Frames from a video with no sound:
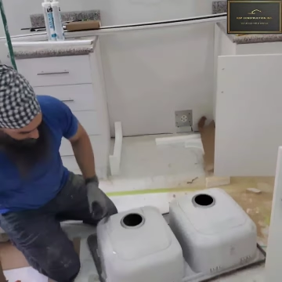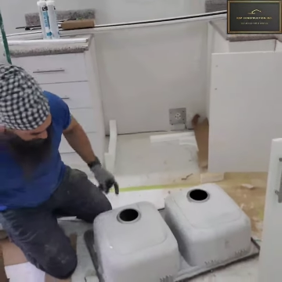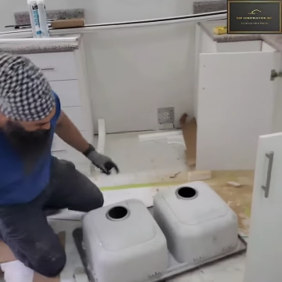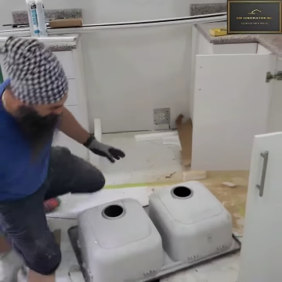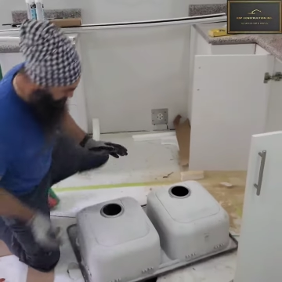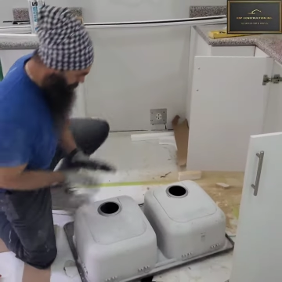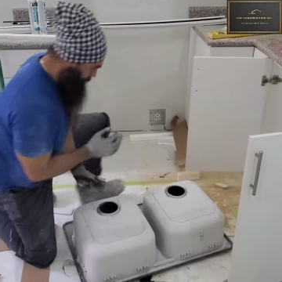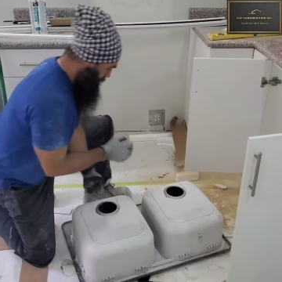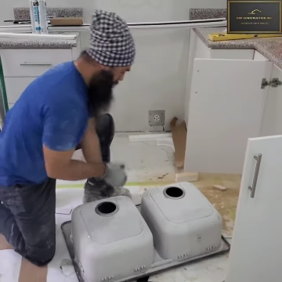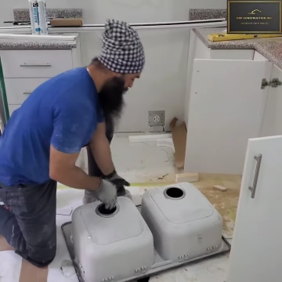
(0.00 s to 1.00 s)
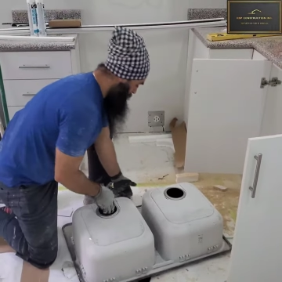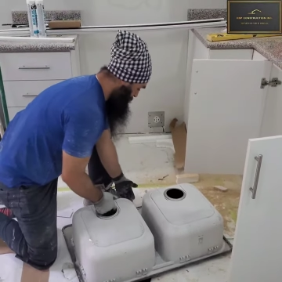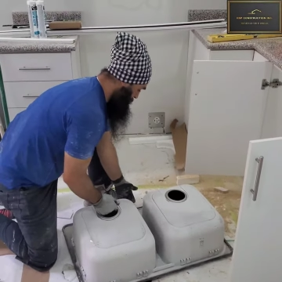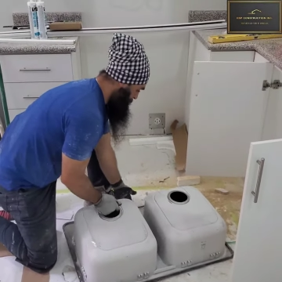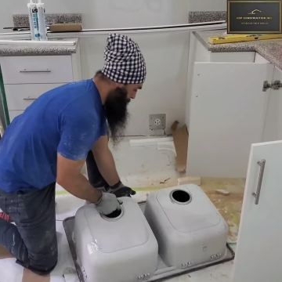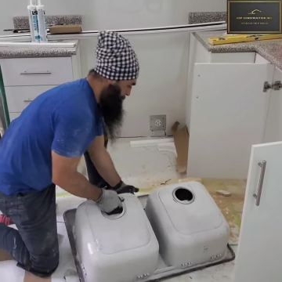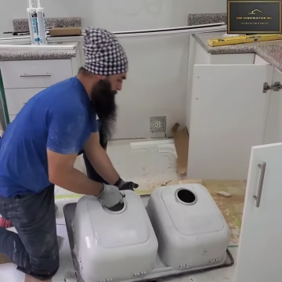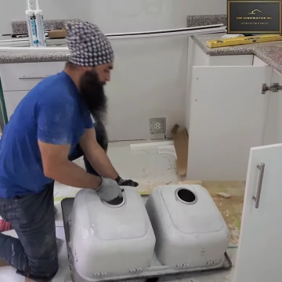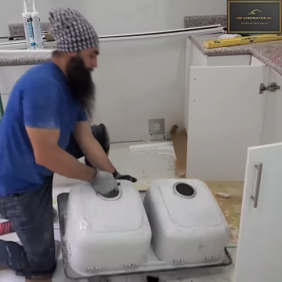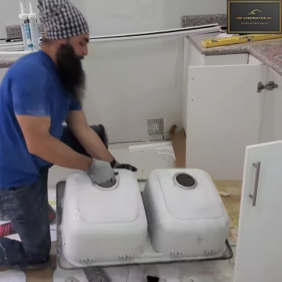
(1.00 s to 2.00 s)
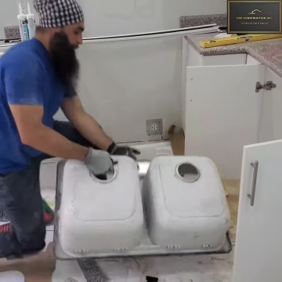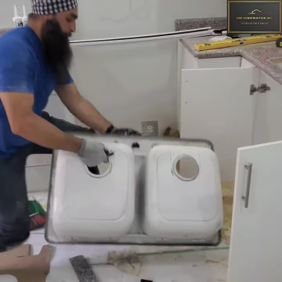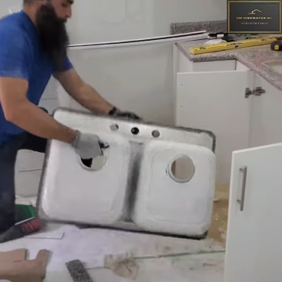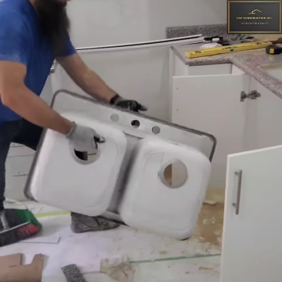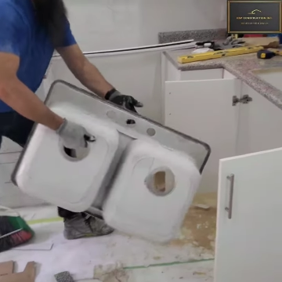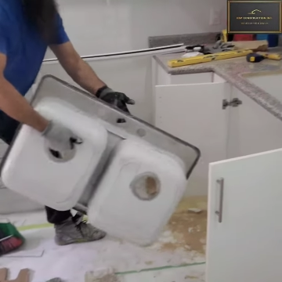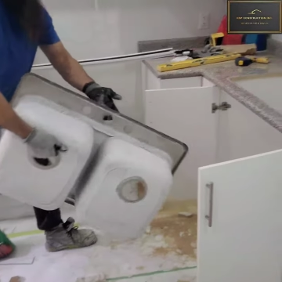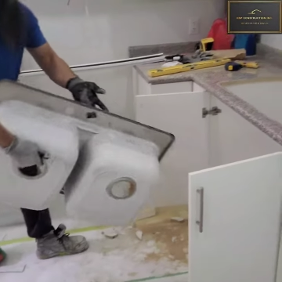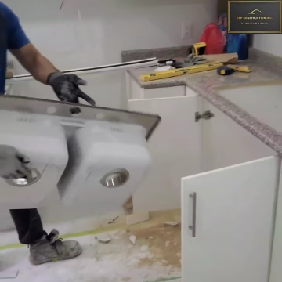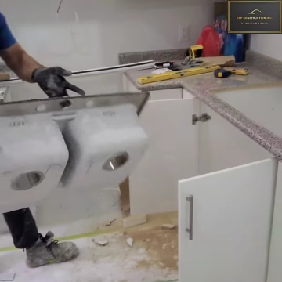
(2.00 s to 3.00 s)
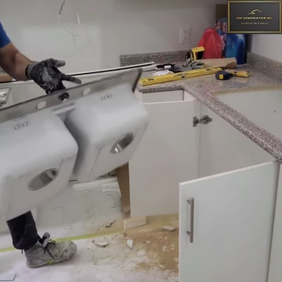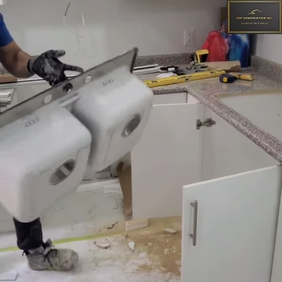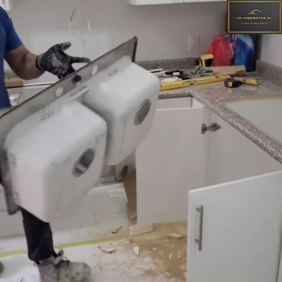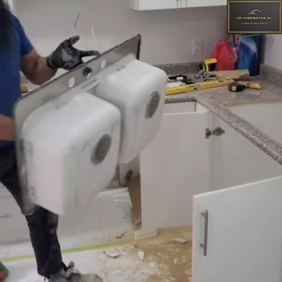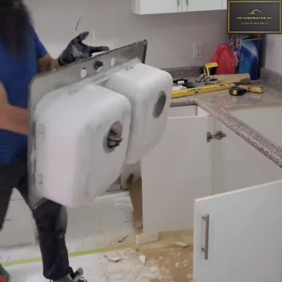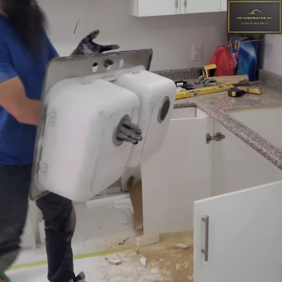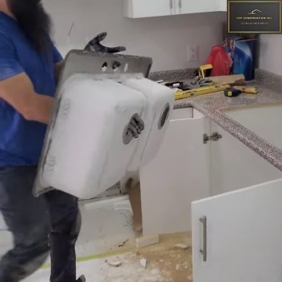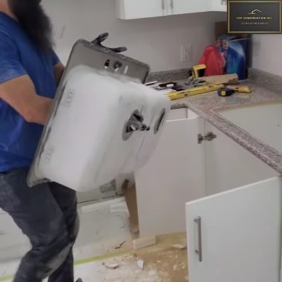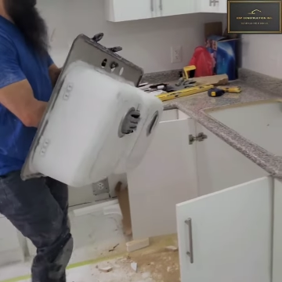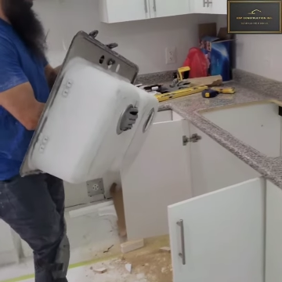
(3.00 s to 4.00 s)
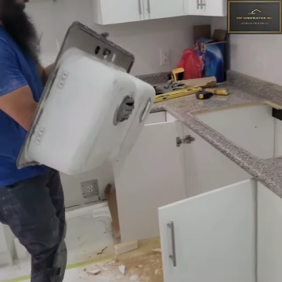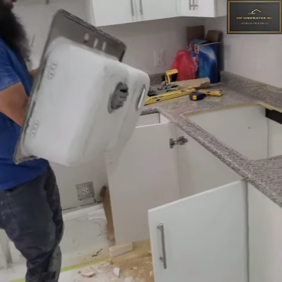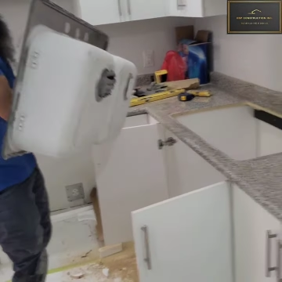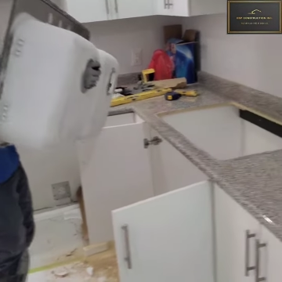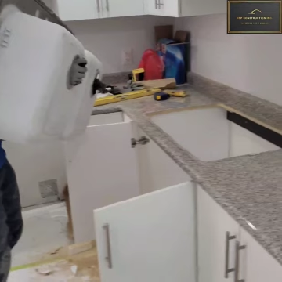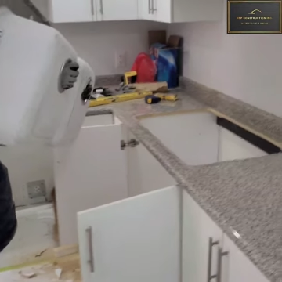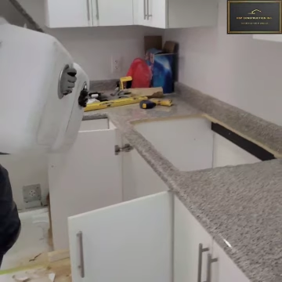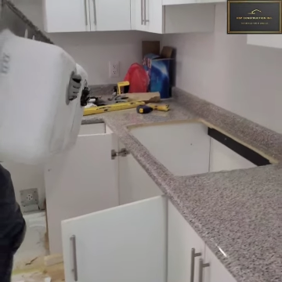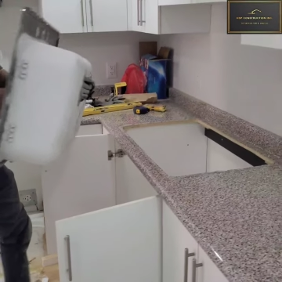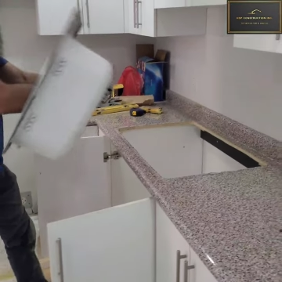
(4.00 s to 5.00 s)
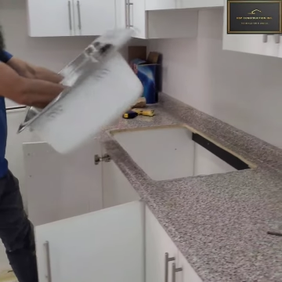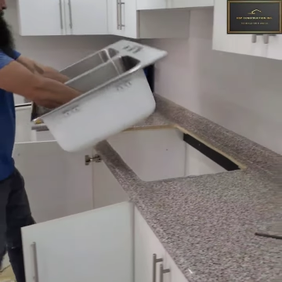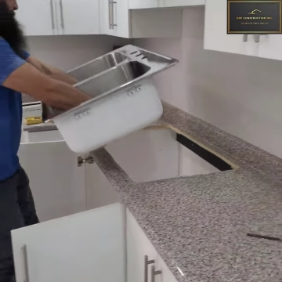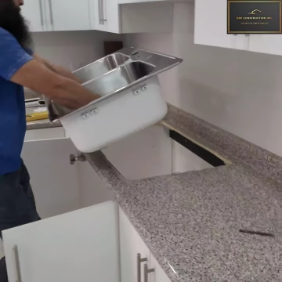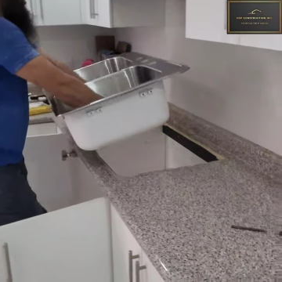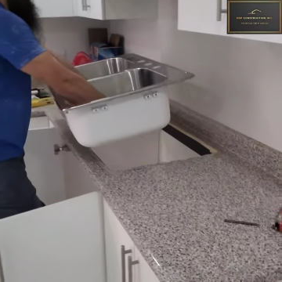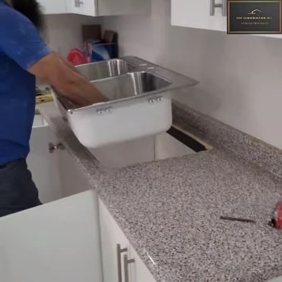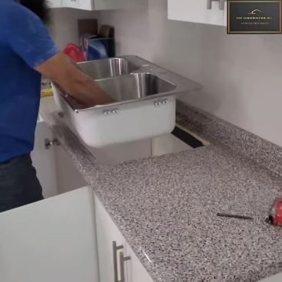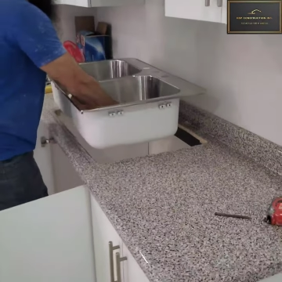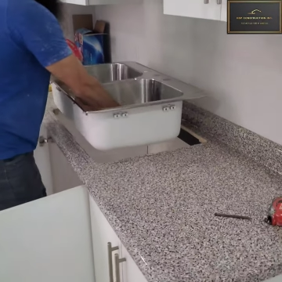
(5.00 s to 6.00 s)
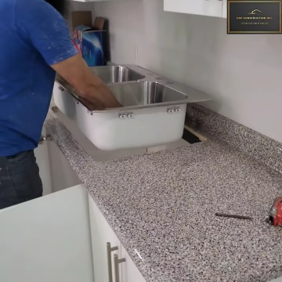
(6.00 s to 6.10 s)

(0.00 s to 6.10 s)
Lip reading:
[unreadable: no face in view]